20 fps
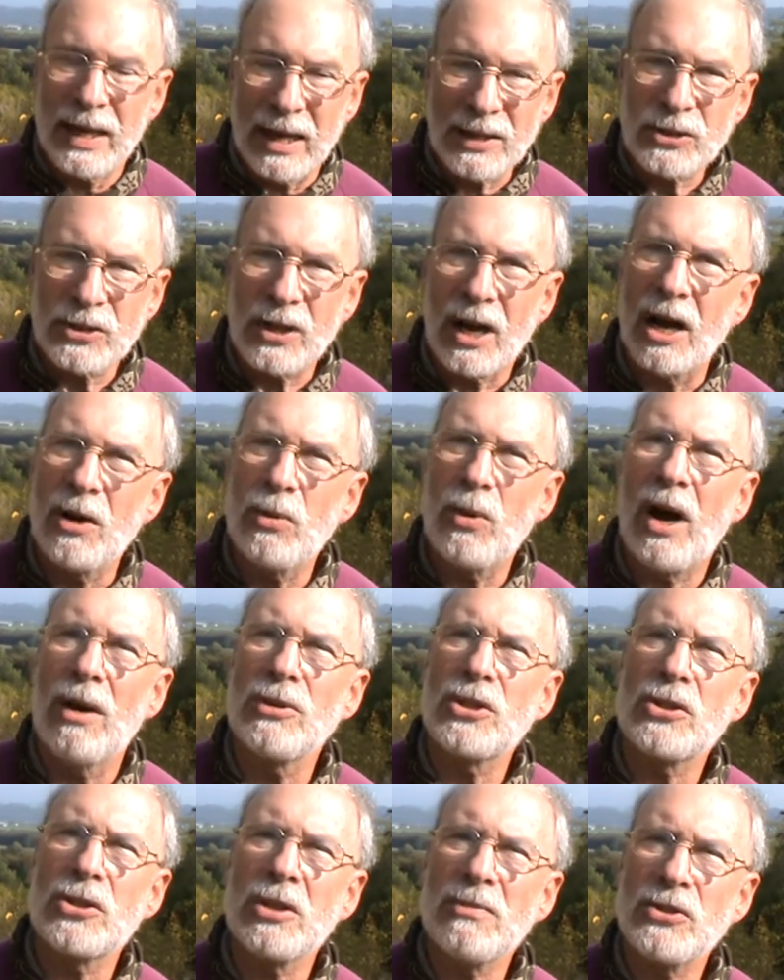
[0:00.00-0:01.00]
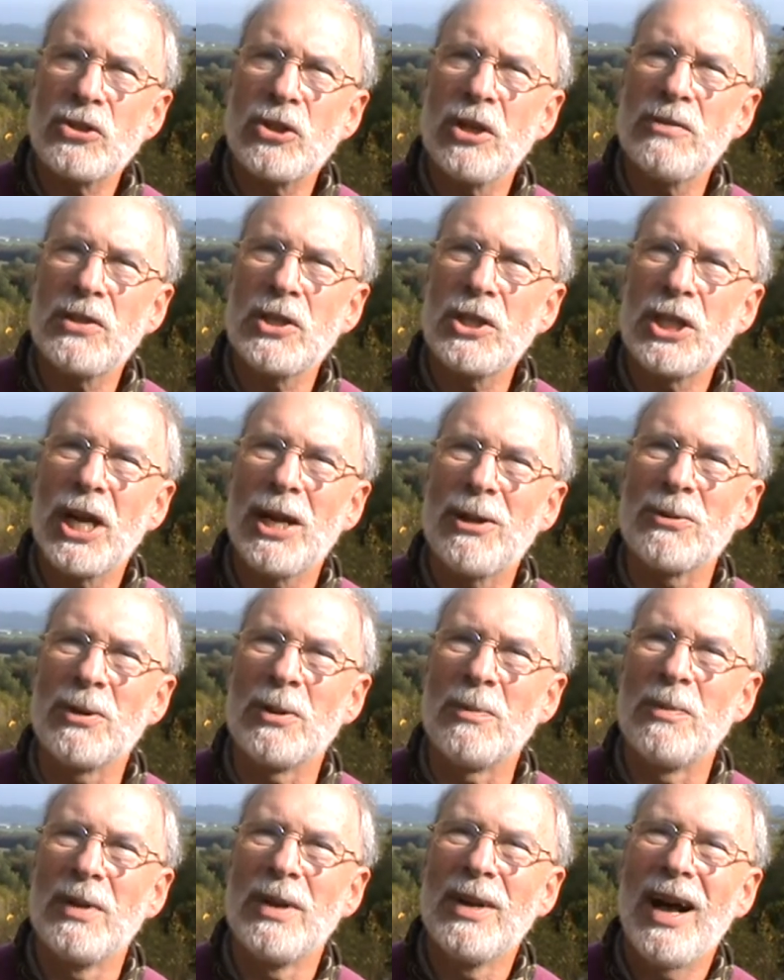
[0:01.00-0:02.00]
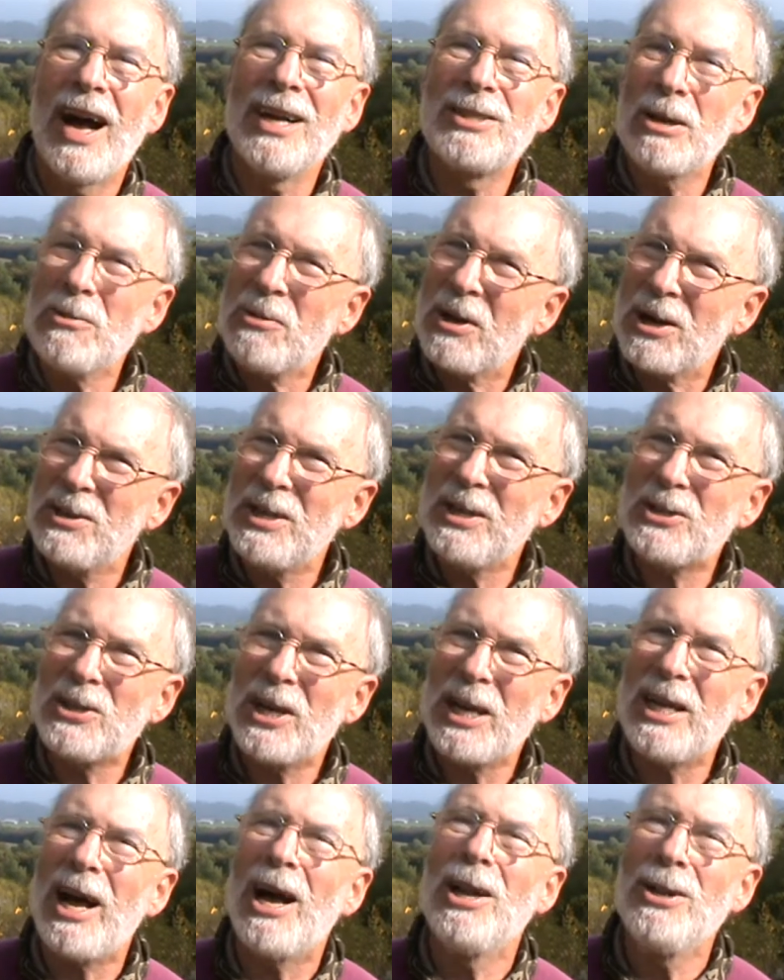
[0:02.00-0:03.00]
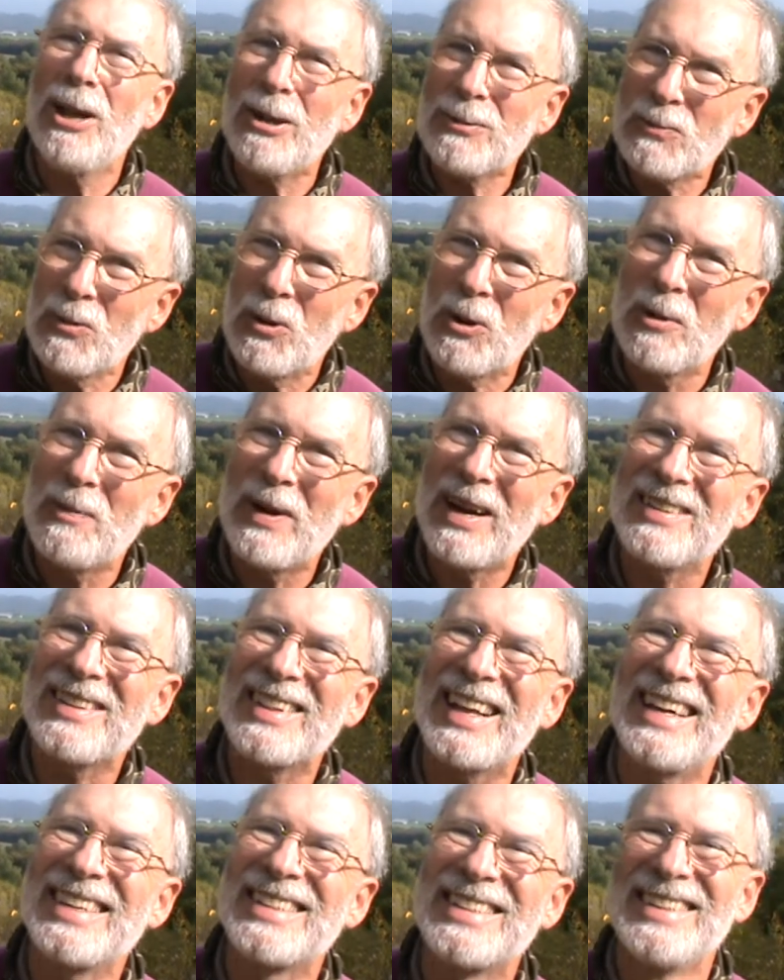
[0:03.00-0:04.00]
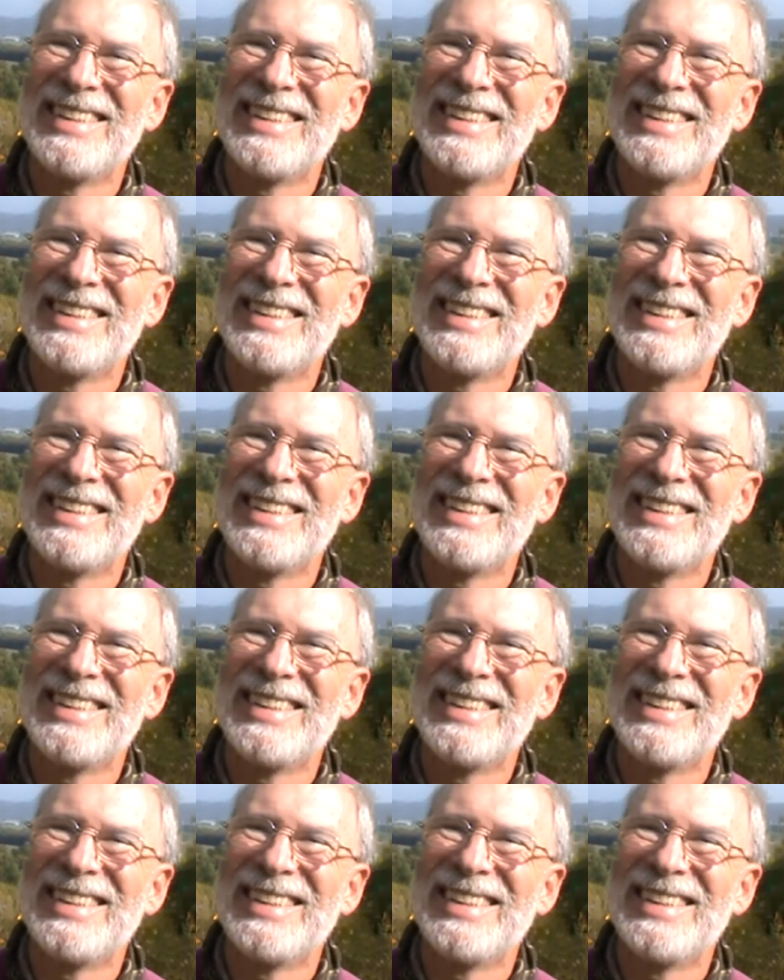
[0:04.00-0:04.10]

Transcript: Yes, I was a civil servant in Cheltenham. I don't think I need to say a lot more about that.